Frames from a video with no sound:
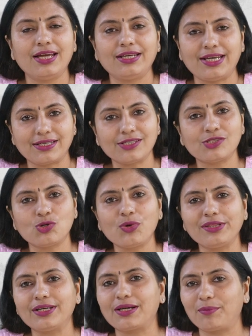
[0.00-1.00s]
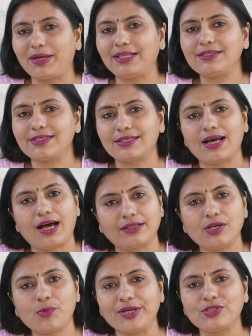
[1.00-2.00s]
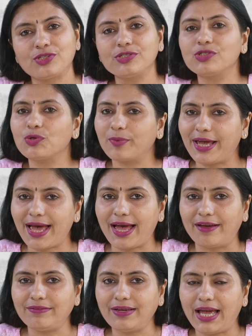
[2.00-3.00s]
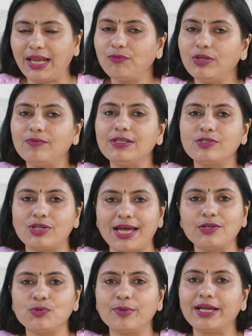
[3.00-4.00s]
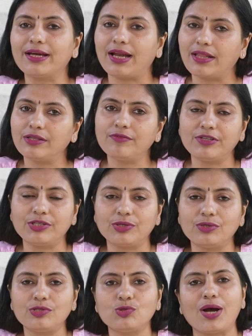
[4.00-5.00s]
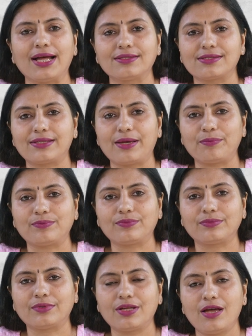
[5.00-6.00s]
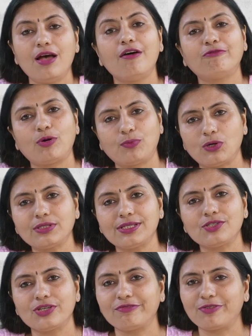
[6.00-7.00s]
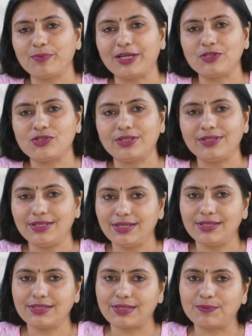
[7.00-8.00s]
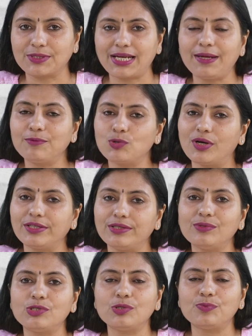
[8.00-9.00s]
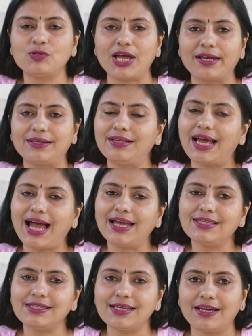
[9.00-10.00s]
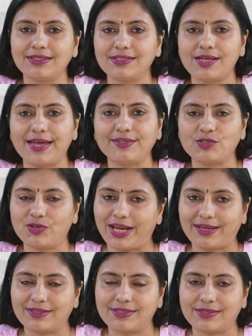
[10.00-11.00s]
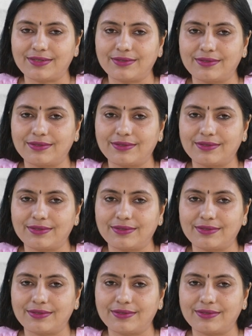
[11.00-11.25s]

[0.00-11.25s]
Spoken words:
Let us know in the comments other questions you may have, and we will try to make another video to answer them. For more such information, subscribe to our YouTube channel ICICI Direct.